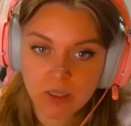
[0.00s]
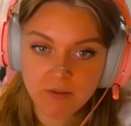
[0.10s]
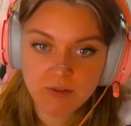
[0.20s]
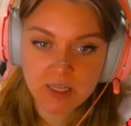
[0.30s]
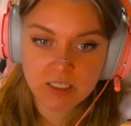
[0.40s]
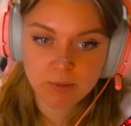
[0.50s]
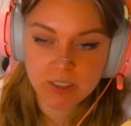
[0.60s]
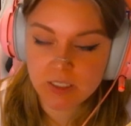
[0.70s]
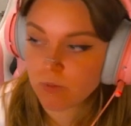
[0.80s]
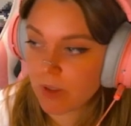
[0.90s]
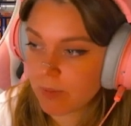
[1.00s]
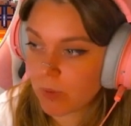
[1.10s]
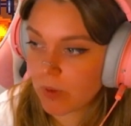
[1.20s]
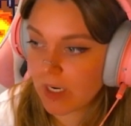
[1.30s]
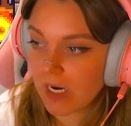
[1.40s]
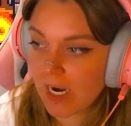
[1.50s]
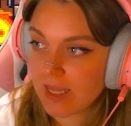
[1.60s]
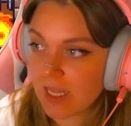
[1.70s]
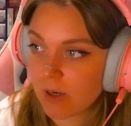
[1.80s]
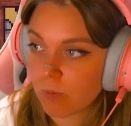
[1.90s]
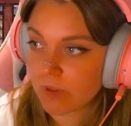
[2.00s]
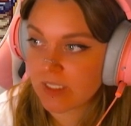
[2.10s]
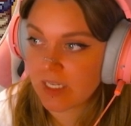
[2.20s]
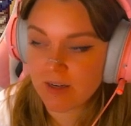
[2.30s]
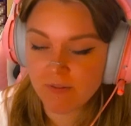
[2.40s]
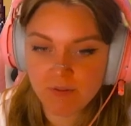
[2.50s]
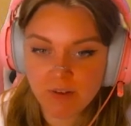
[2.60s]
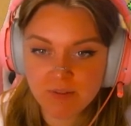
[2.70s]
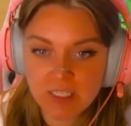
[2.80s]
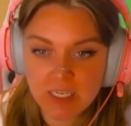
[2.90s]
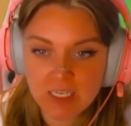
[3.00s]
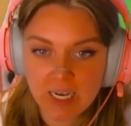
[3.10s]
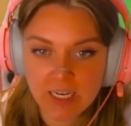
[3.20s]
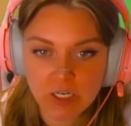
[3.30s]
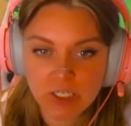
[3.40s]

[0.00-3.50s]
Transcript: of this plus 1 more, and then we'll need 15 iron